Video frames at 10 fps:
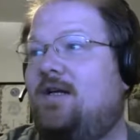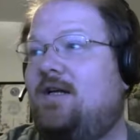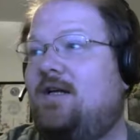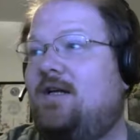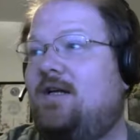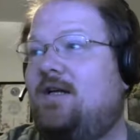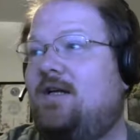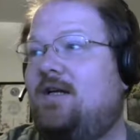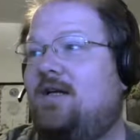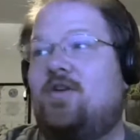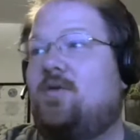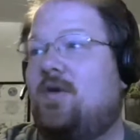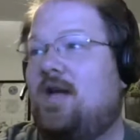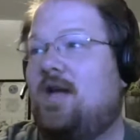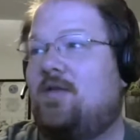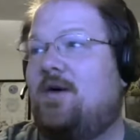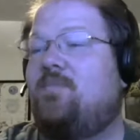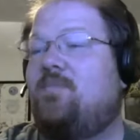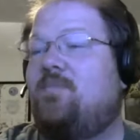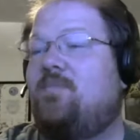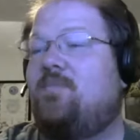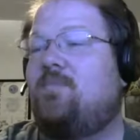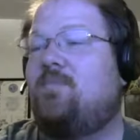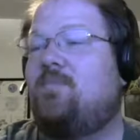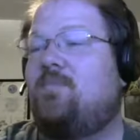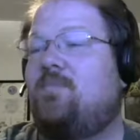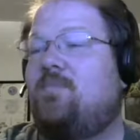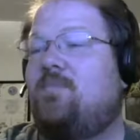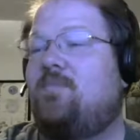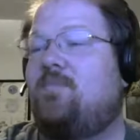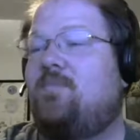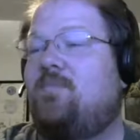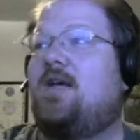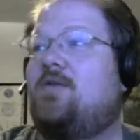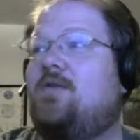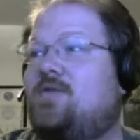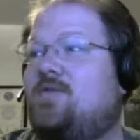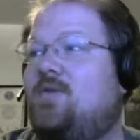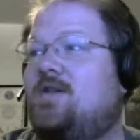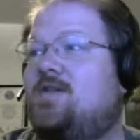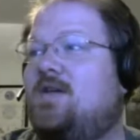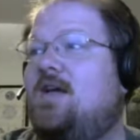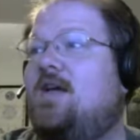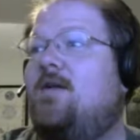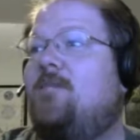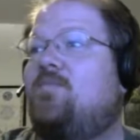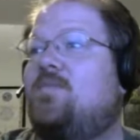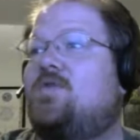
Do you want to take it or do you want to get out of the way? When it's a 10 plus, she should really gets what she wants.